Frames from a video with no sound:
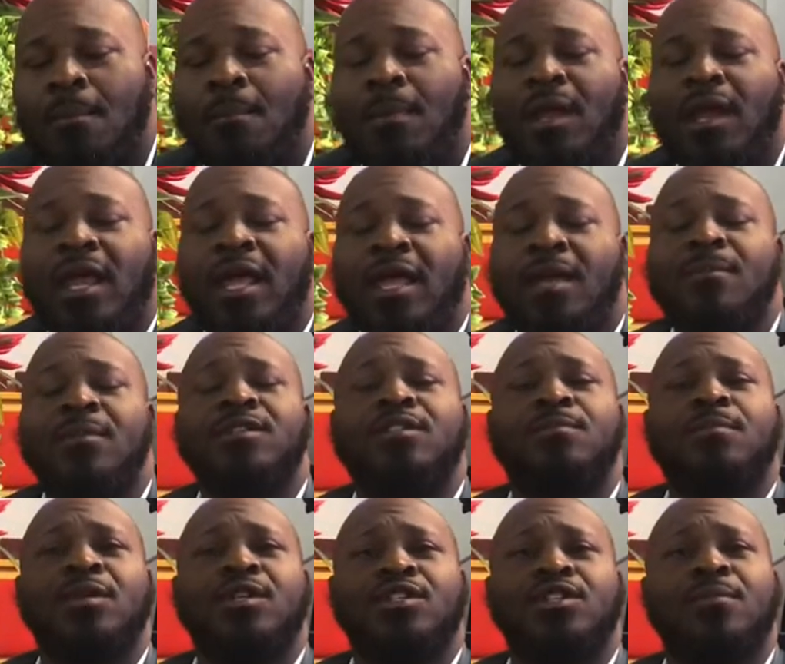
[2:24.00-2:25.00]
My name is
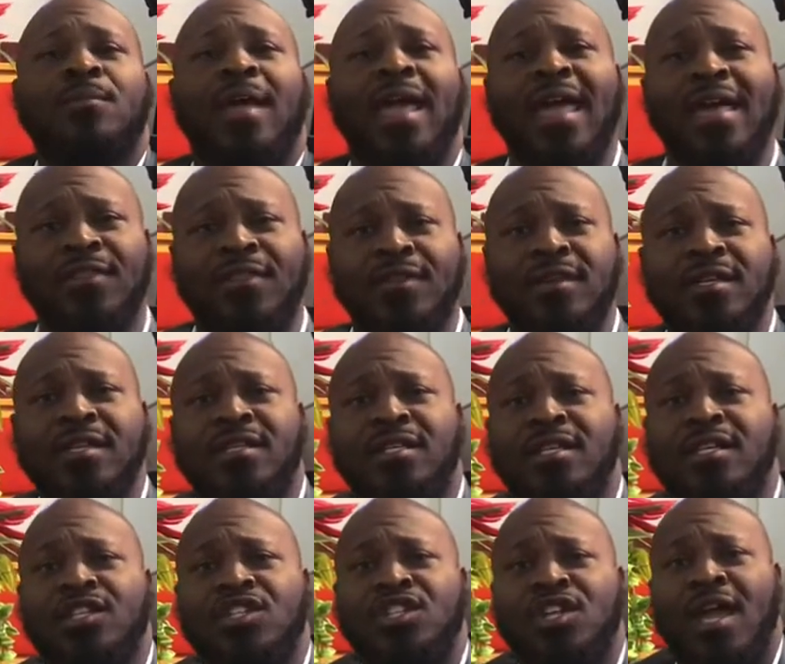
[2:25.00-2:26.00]
Bishop Anthony
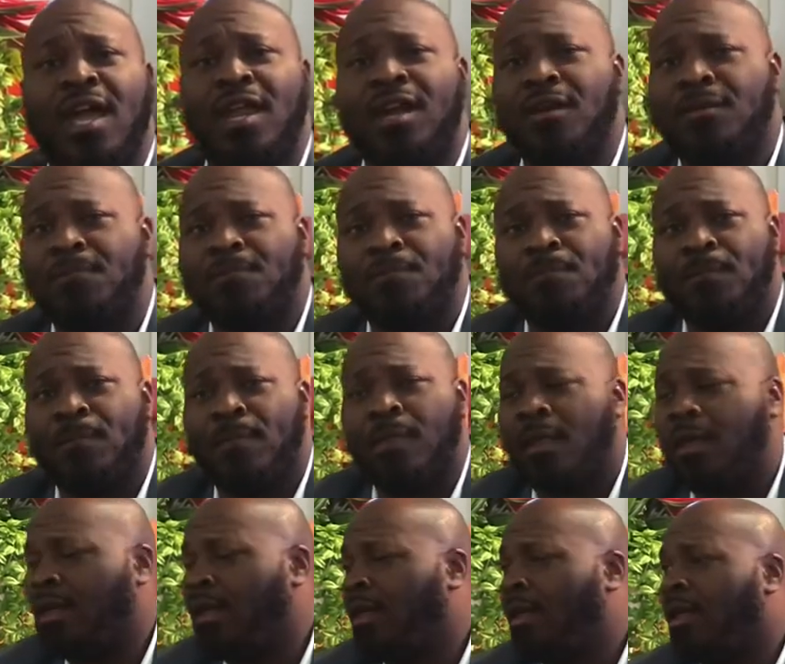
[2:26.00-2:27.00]
T. Shannon,
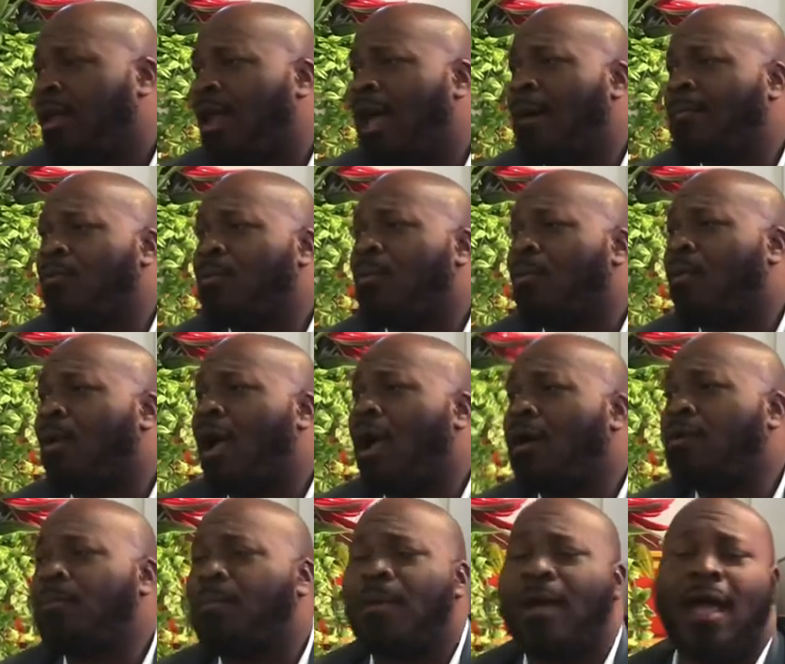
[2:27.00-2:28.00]
and I'm the
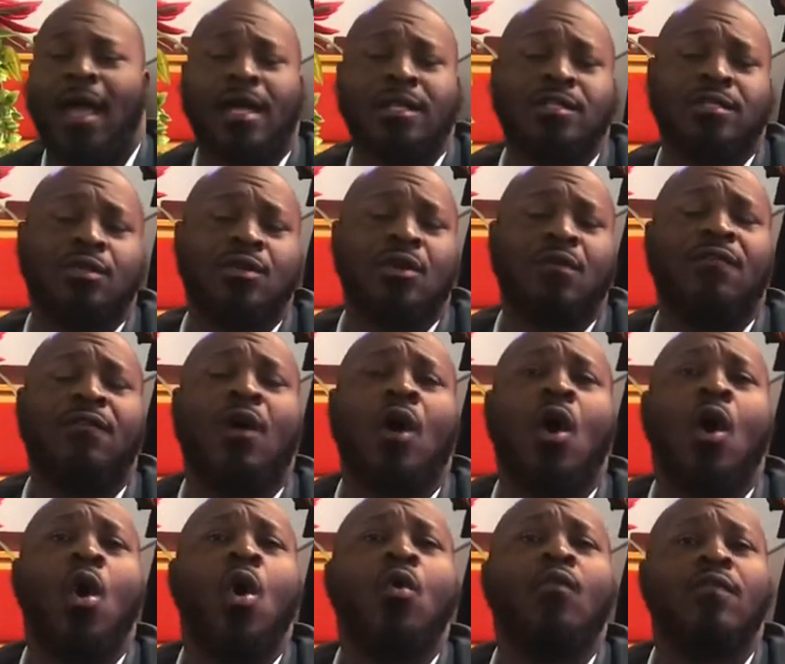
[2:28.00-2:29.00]
proud pastor of
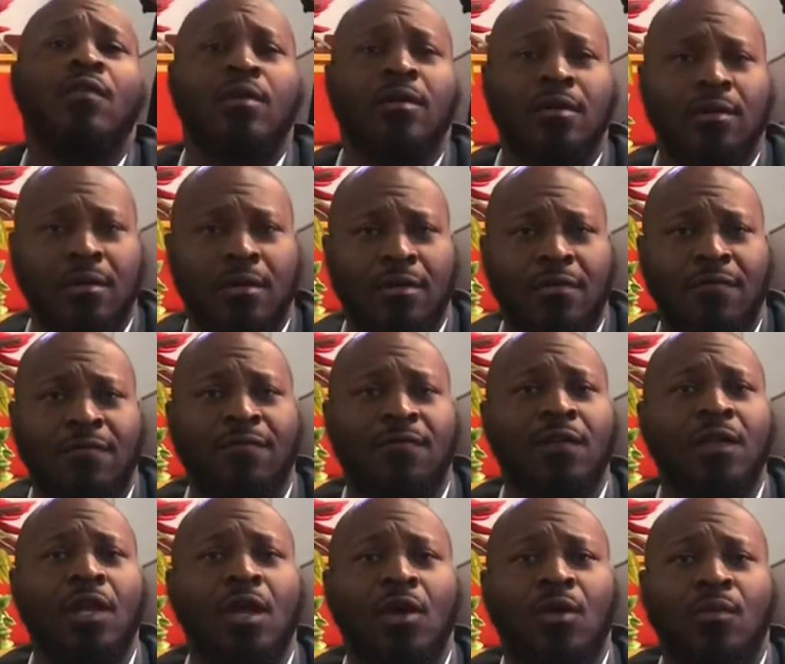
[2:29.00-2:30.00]

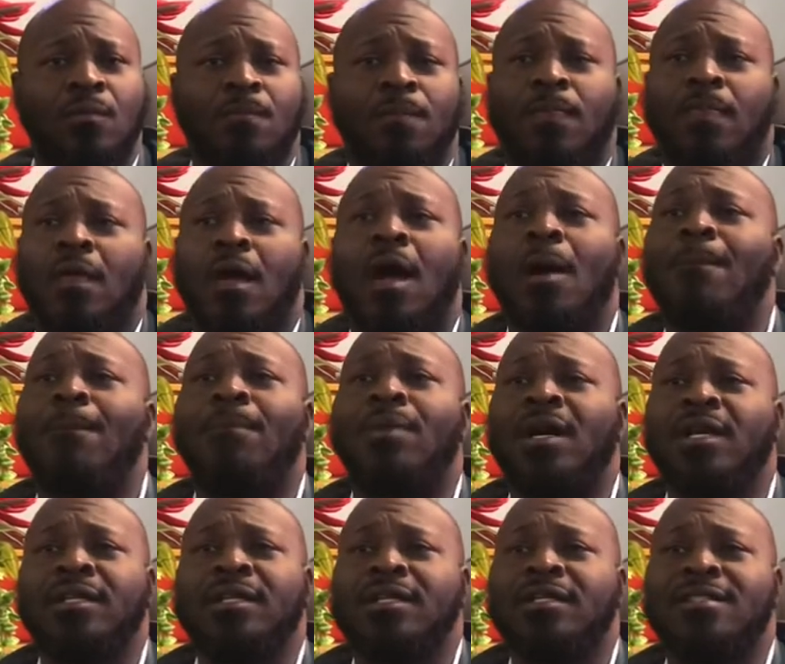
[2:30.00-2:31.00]
Overflow
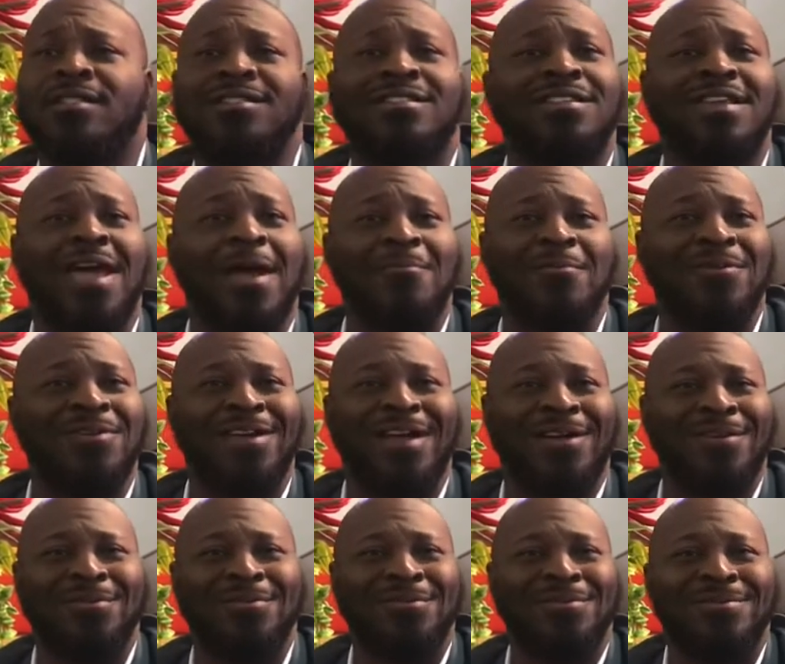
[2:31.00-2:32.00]
Abundance
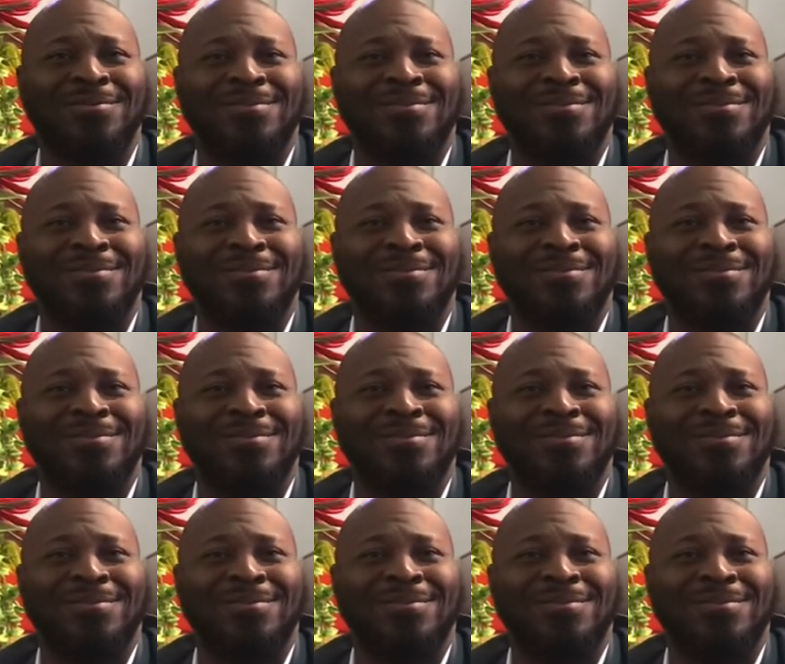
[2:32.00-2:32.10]
Tabernacle.